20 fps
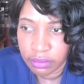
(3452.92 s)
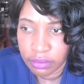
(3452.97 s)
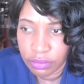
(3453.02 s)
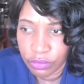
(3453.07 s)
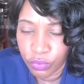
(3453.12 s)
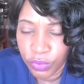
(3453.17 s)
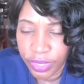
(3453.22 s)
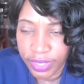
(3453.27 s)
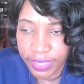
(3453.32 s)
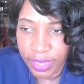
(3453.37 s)

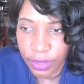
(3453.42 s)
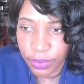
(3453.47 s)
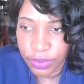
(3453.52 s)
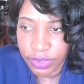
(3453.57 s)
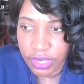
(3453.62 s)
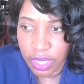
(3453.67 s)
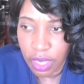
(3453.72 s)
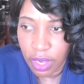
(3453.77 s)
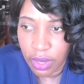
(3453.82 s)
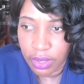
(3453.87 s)
what they were
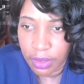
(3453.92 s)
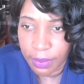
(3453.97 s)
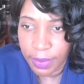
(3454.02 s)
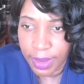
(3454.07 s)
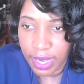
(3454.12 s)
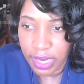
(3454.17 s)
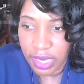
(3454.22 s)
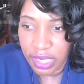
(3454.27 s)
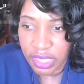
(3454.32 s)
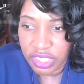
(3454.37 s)
talking
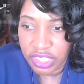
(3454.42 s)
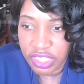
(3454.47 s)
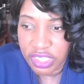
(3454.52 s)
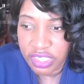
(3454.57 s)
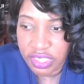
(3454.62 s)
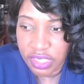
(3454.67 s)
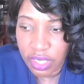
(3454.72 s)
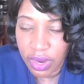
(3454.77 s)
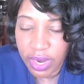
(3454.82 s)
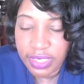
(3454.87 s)
about. And she
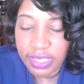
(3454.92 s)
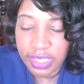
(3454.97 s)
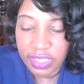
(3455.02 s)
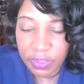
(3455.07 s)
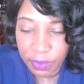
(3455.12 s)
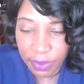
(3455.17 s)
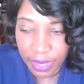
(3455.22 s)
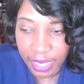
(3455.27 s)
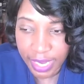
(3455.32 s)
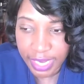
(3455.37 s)
starts
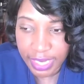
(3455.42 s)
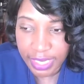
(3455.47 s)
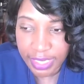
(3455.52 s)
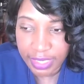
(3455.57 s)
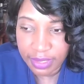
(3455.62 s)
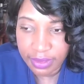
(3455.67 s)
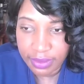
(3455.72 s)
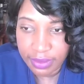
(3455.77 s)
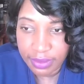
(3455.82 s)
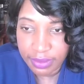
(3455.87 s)

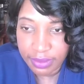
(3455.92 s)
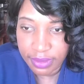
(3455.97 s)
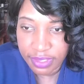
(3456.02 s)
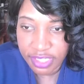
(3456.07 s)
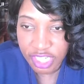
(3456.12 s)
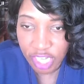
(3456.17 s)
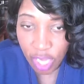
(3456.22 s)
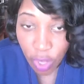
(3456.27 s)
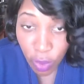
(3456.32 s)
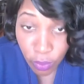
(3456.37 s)
explaining
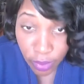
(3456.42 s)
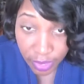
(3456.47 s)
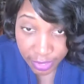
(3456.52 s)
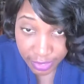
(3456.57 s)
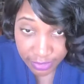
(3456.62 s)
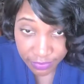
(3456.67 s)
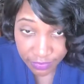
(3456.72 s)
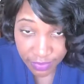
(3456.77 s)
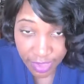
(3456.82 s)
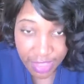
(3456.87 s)

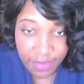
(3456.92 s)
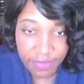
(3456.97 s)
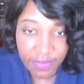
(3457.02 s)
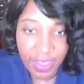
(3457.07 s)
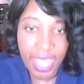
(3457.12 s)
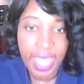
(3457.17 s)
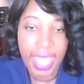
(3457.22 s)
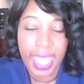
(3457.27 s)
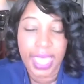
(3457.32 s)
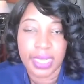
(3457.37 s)
slowly to Vi.
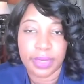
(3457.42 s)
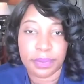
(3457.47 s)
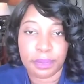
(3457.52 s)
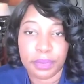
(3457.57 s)
Vi had to